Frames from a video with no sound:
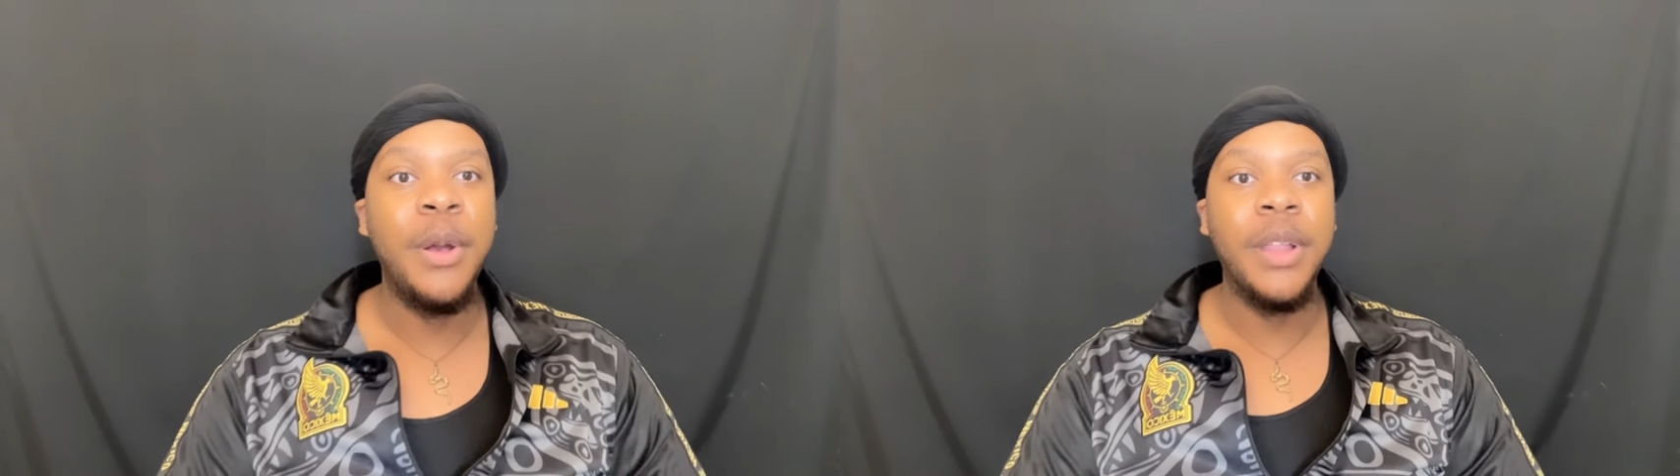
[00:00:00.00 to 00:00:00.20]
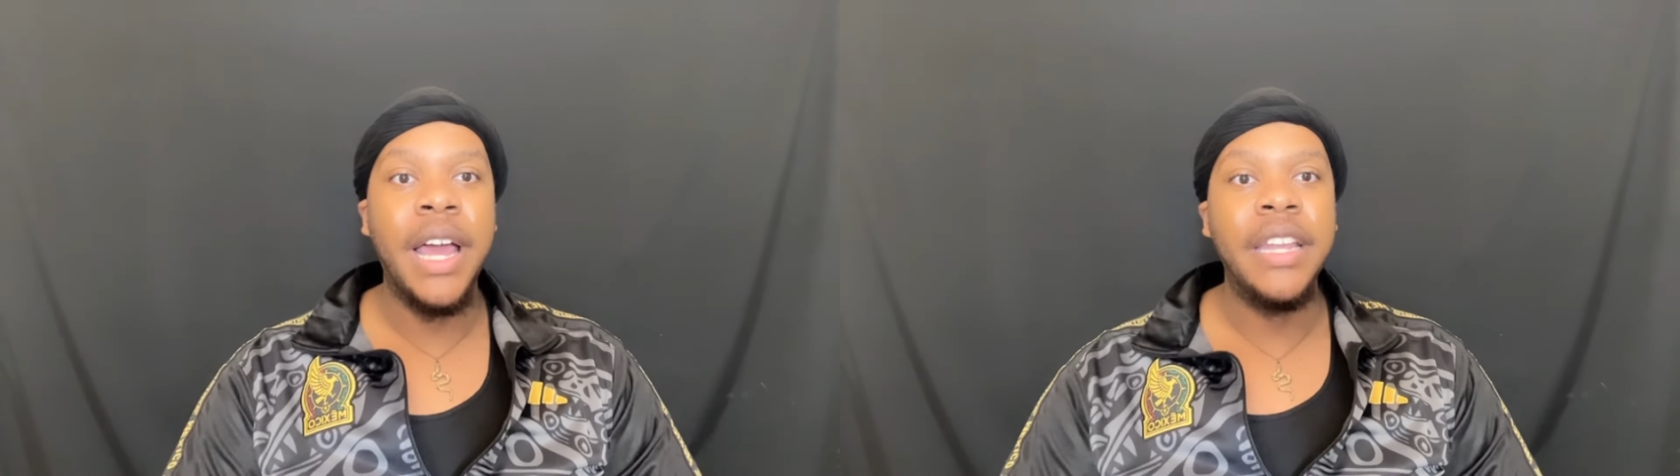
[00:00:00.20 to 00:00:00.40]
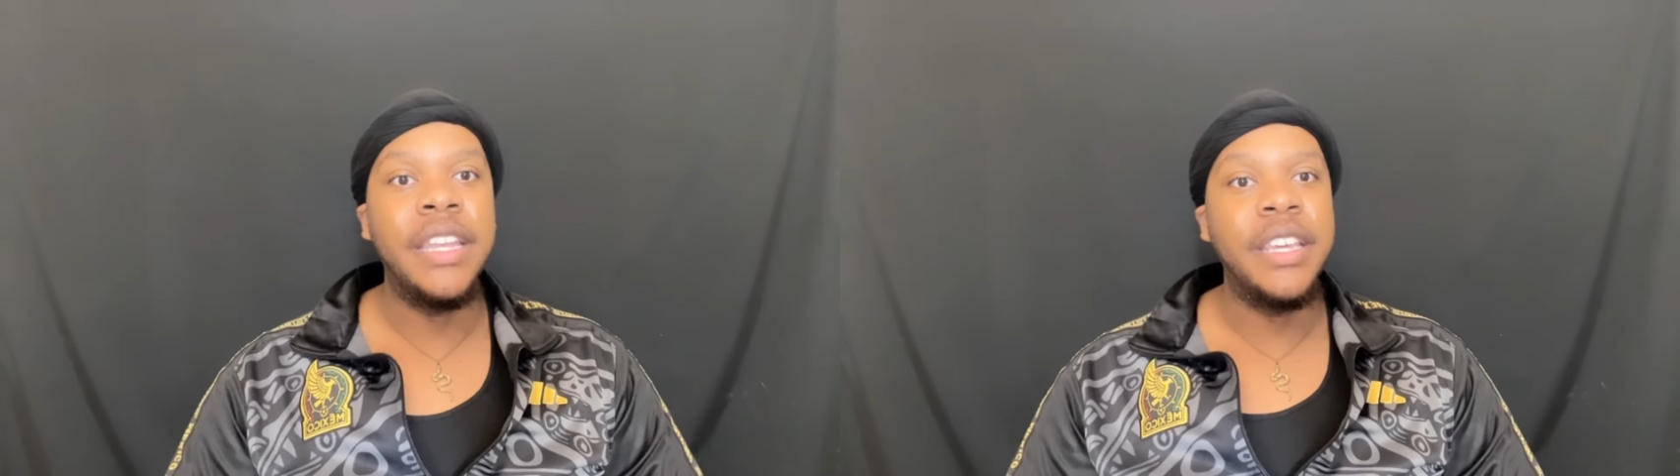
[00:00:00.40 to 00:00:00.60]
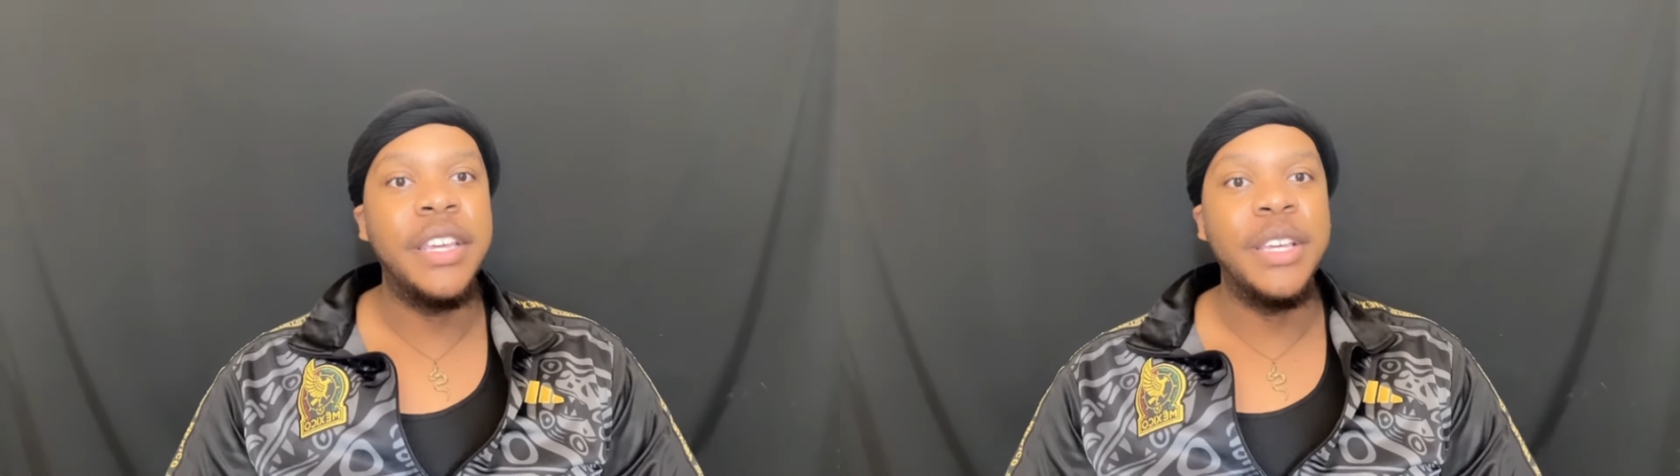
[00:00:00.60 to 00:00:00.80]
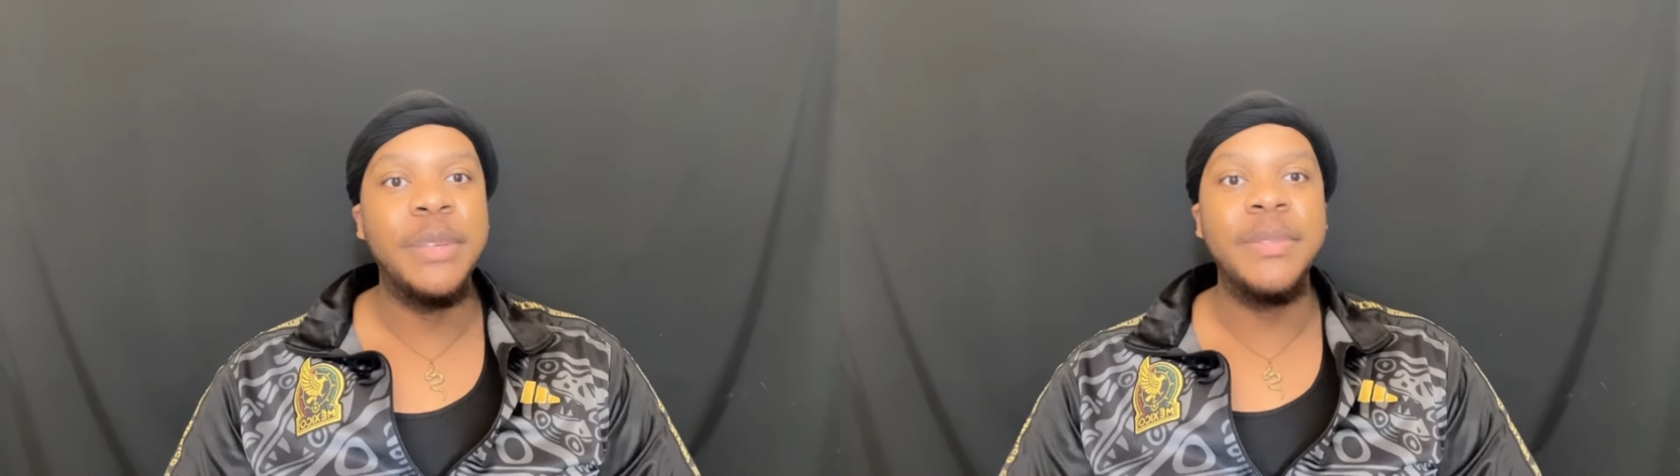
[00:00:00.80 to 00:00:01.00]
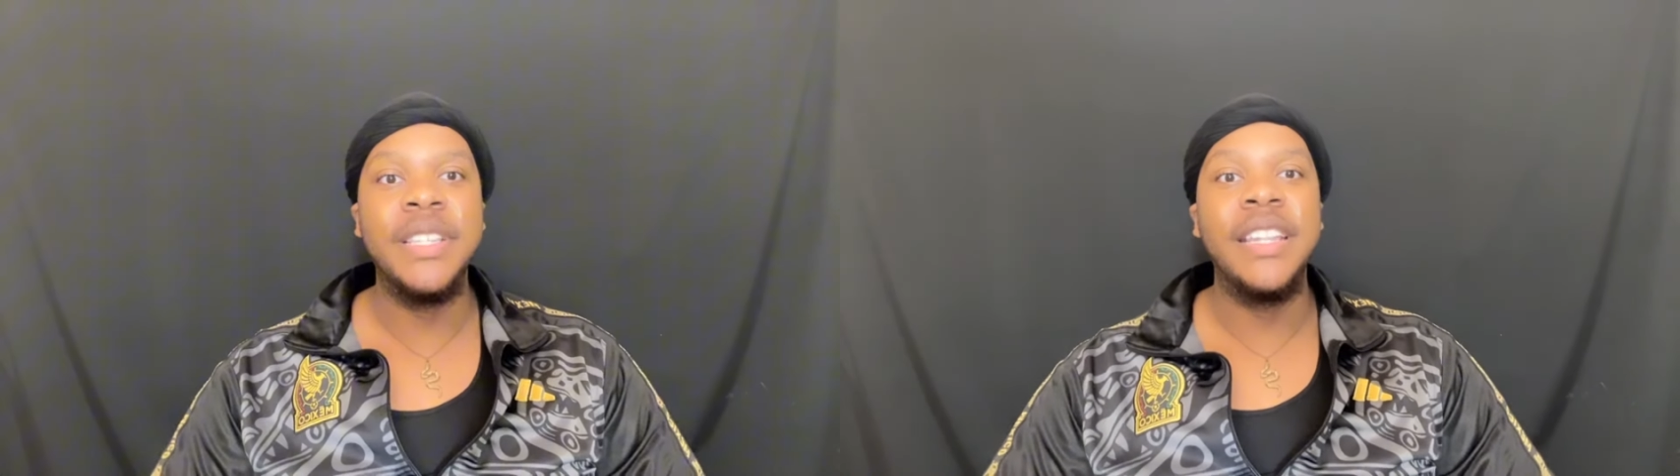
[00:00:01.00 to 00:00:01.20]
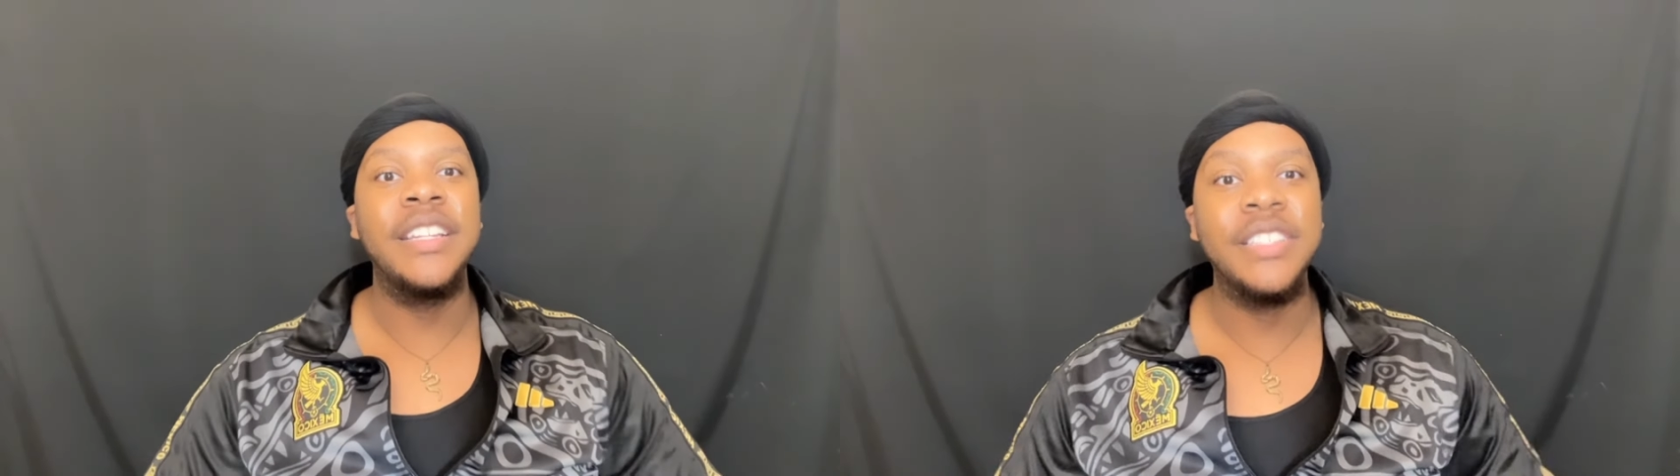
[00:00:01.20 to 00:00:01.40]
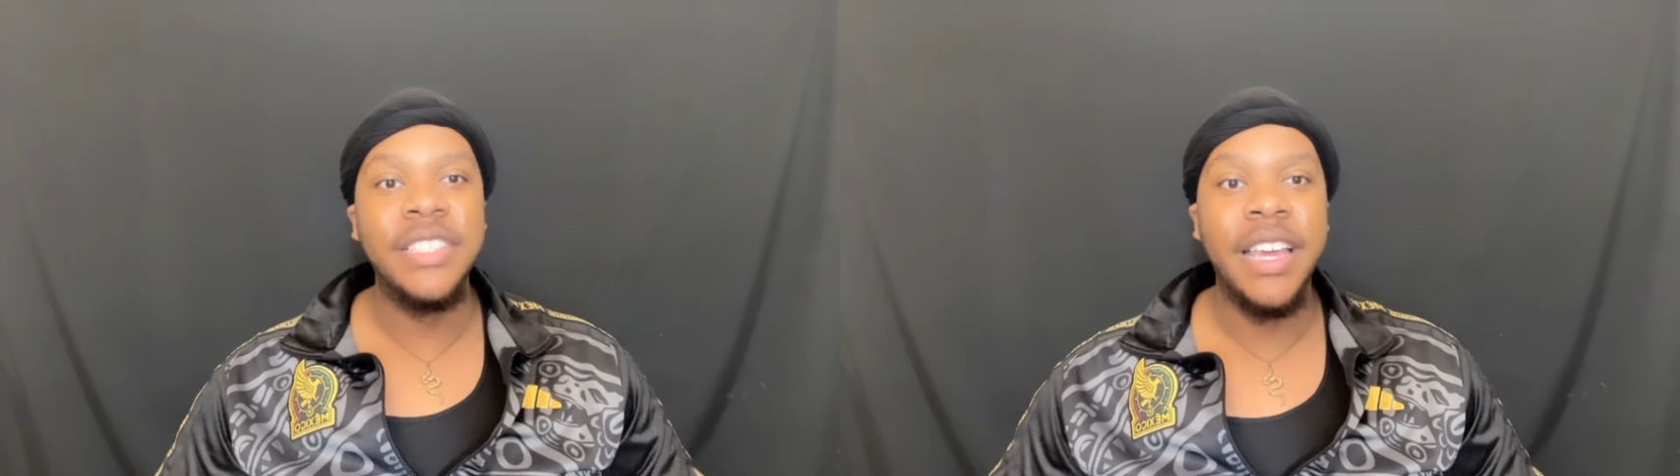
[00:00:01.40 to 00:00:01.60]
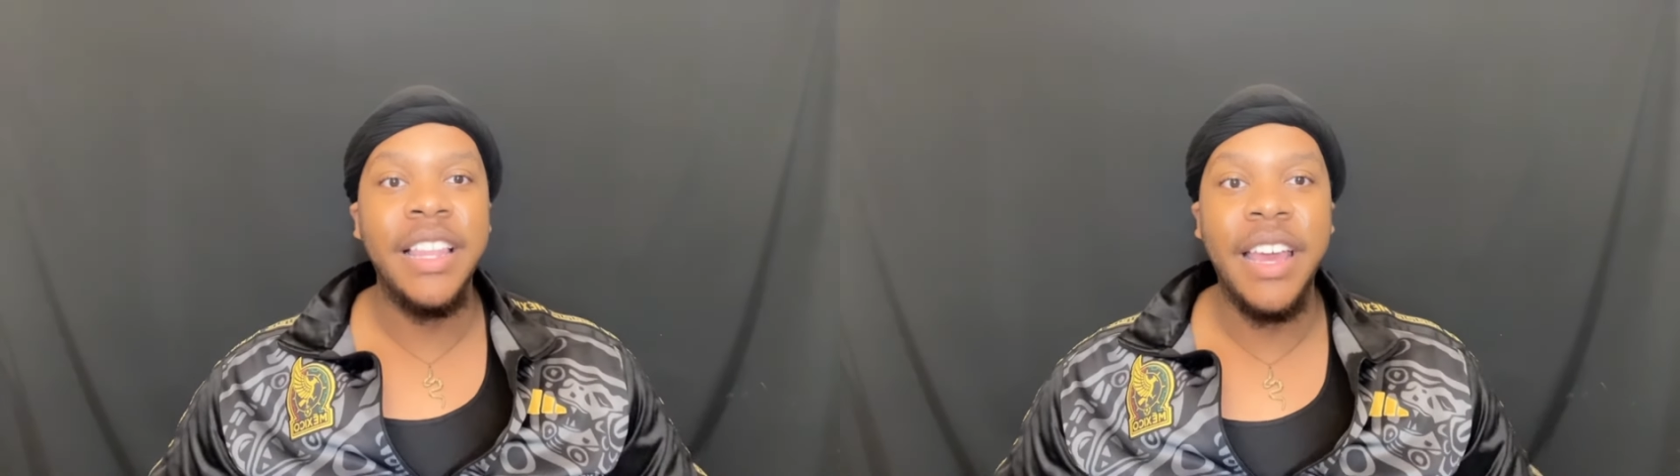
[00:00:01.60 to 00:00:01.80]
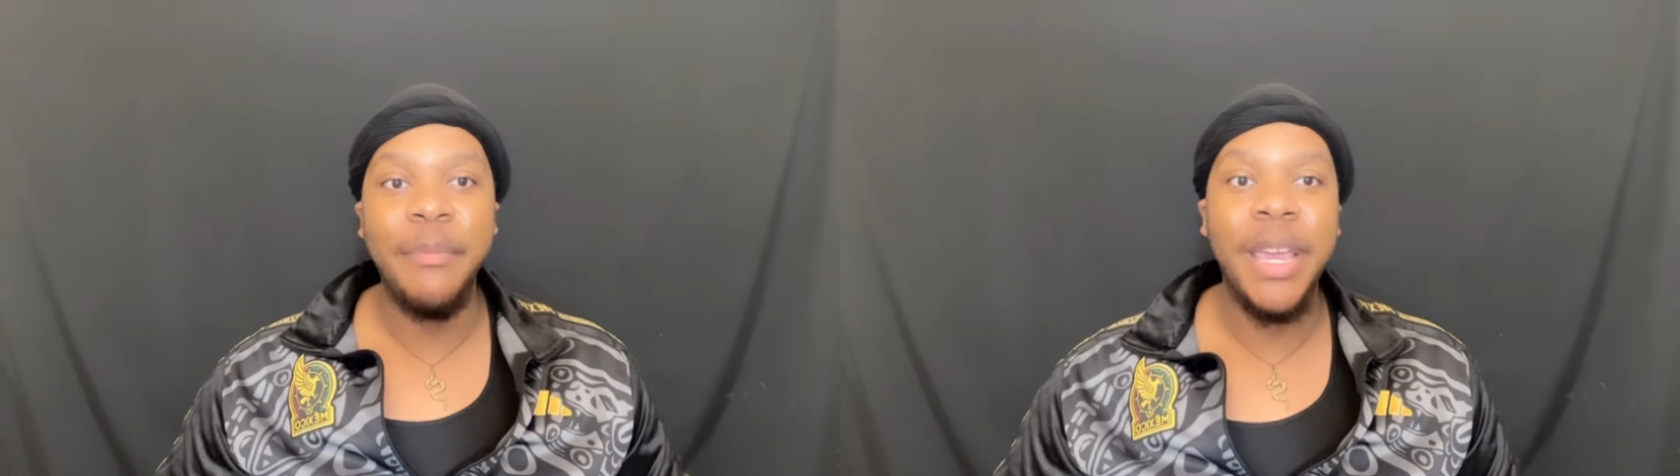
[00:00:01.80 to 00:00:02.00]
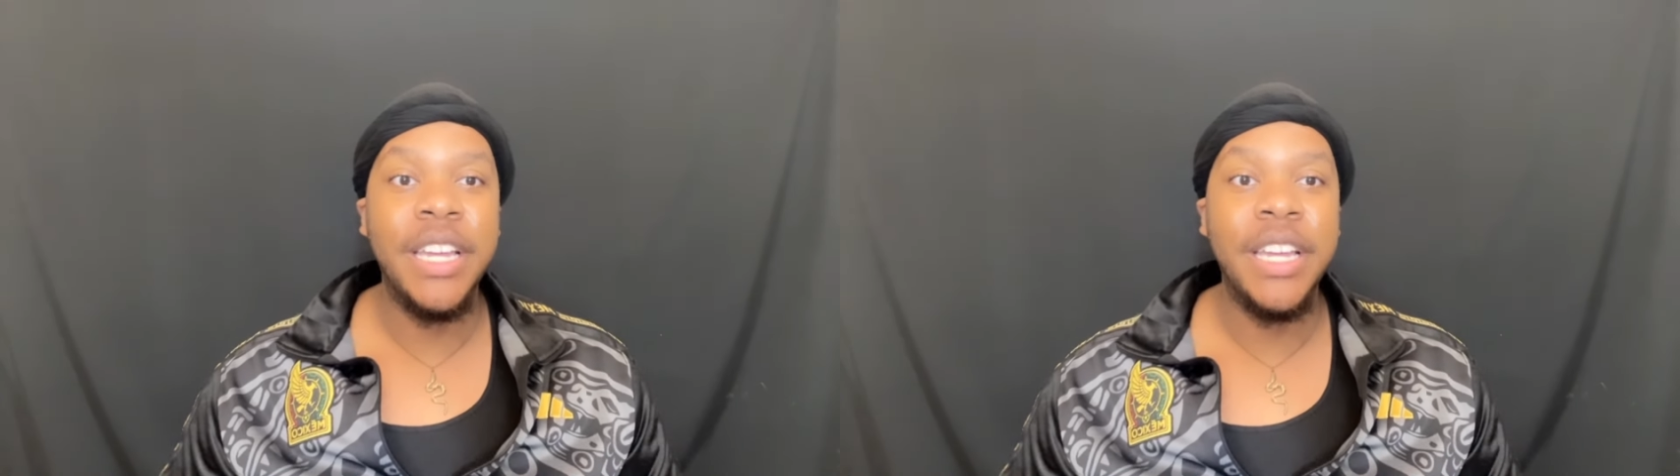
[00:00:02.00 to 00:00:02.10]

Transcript: or like DMs and they just say like,